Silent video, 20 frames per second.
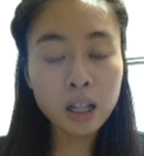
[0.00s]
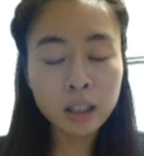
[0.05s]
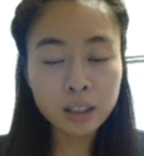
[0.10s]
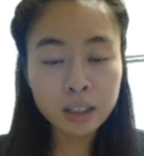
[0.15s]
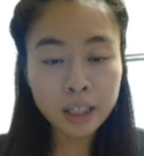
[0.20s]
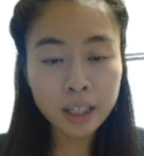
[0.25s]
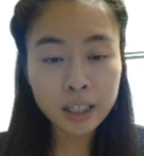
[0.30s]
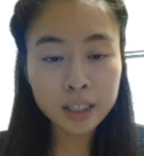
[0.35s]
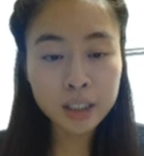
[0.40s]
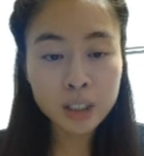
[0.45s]

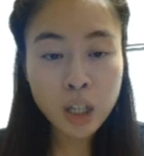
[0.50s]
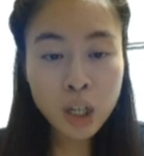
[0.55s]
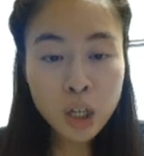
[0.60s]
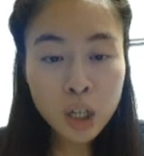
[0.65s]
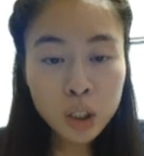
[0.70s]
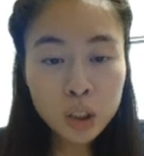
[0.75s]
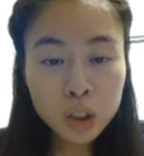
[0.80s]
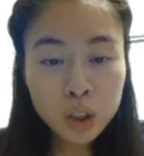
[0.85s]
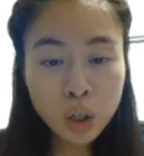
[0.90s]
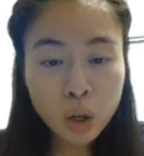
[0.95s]
holidays.
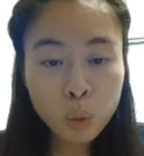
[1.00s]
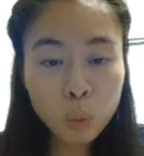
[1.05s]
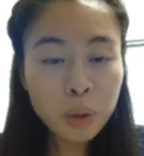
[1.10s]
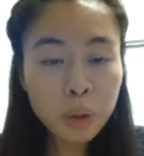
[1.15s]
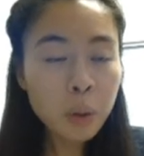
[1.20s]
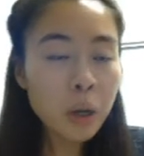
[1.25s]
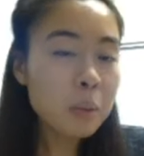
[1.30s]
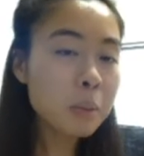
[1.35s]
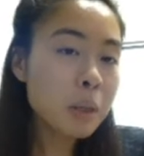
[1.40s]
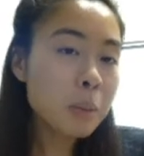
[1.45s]
So what
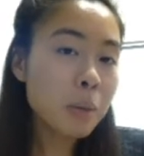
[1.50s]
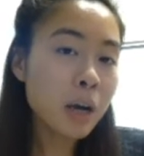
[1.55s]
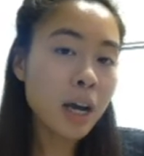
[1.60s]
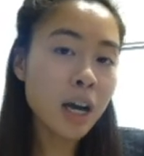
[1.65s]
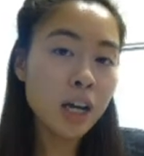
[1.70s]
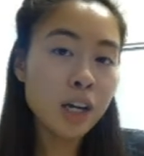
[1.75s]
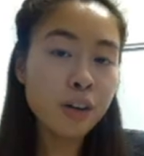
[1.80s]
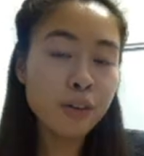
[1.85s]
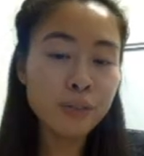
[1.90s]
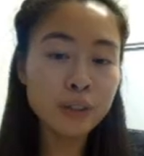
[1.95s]
do I mean by
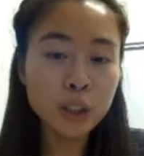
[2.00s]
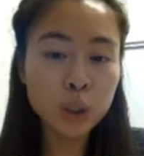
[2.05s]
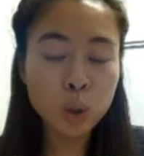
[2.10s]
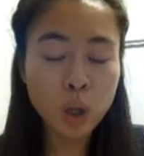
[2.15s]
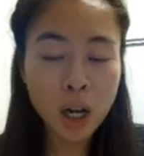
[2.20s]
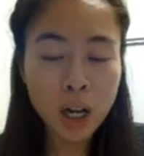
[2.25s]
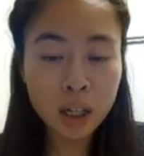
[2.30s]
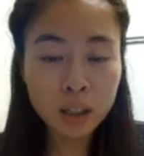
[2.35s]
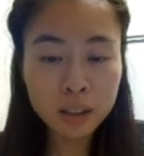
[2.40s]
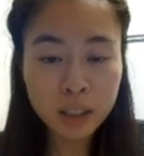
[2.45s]

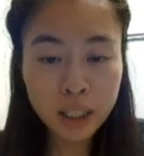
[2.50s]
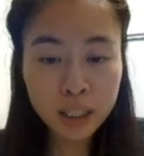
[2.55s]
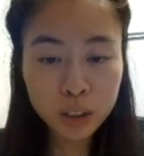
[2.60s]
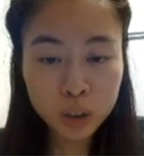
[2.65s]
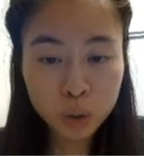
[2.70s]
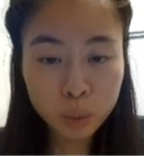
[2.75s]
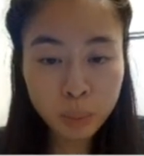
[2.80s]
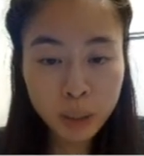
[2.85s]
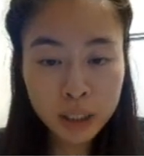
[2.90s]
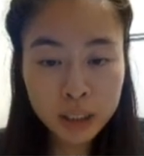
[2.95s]
unofficial
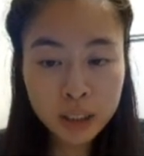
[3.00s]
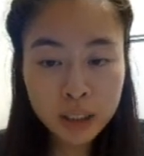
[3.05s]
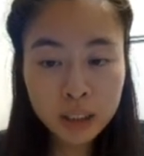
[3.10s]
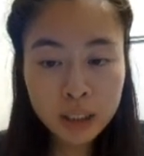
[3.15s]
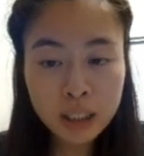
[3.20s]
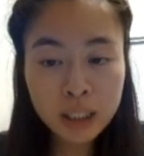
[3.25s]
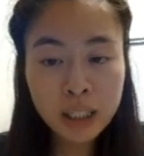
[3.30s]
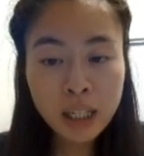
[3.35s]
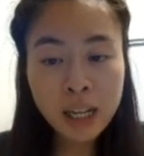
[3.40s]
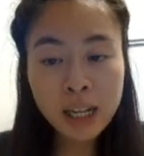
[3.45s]
holidays? They're
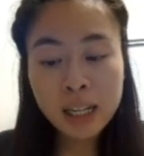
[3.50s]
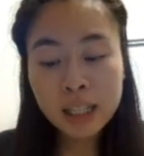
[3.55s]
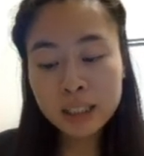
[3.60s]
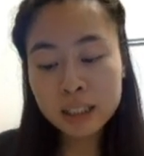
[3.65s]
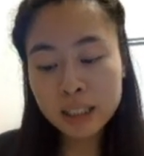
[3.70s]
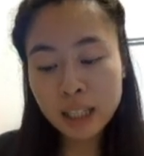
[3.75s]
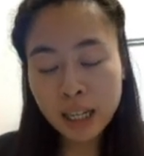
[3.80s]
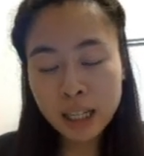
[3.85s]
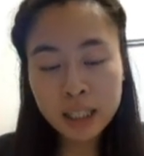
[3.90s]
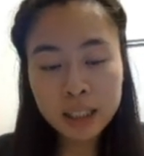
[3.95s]
basically
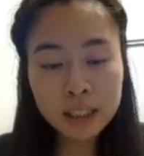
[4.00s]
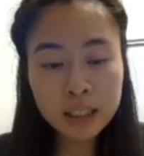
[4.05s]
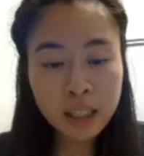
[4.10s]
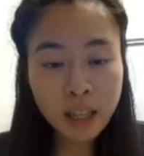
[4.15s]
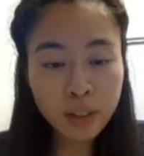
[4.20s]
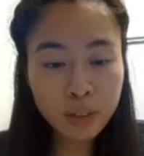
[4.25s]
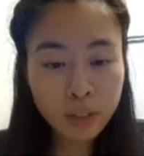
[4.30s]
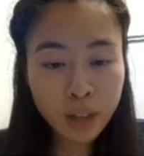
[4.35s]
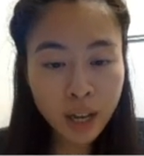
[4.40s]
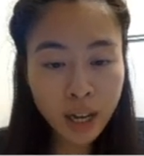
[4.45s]
days
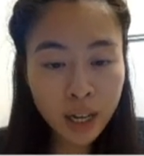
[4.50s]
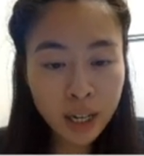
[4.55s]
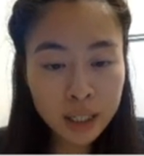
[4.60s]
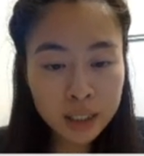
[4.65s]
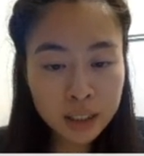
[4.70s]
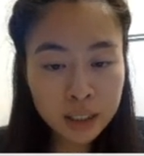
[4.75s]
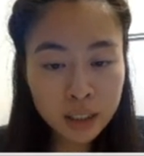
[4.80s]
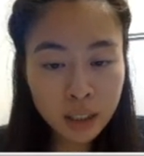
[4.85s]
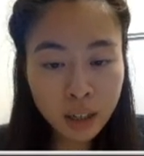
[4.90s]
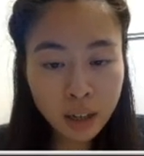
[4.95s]

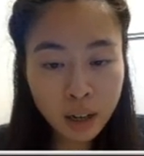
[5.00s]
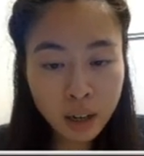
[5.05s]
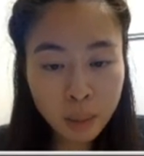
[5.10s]
that